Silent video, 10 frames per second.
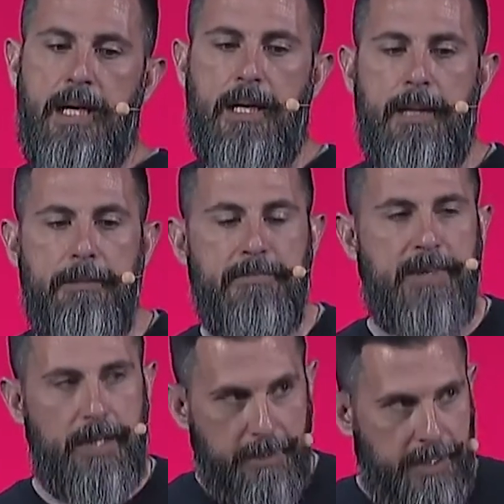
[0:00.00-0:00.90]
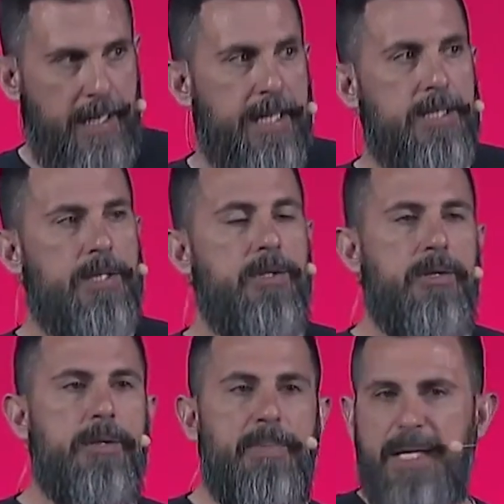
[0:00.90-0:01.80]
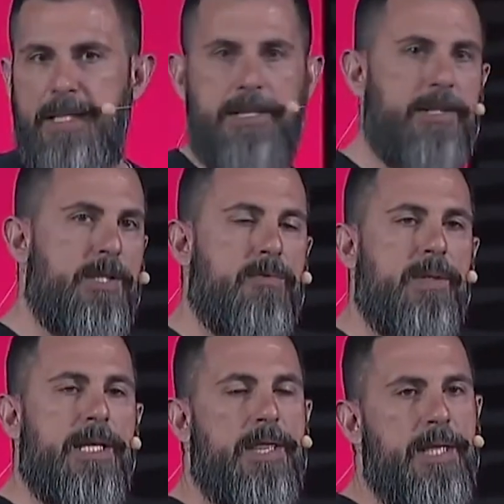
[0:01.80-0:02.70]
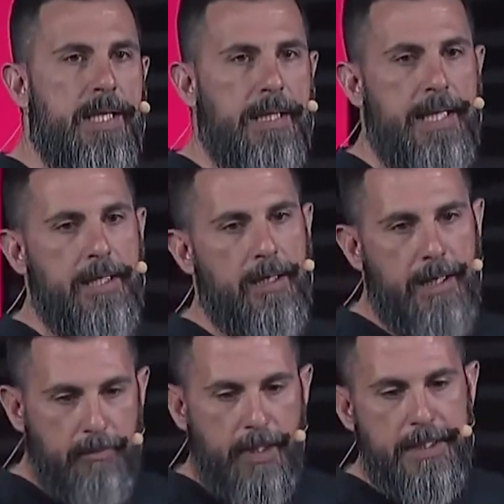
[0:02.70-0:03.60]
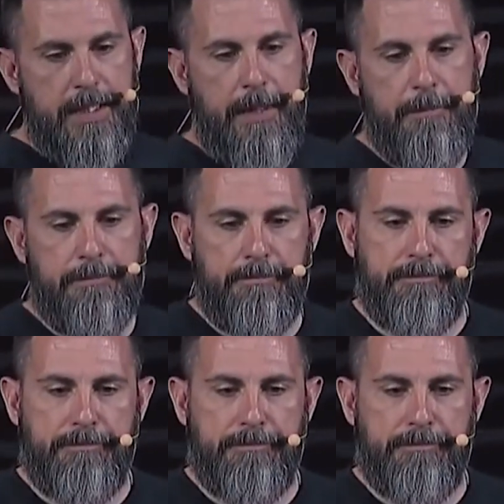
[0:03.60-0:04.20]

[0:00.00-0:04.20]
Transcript: that are then executed by this just really thin layer at runtime.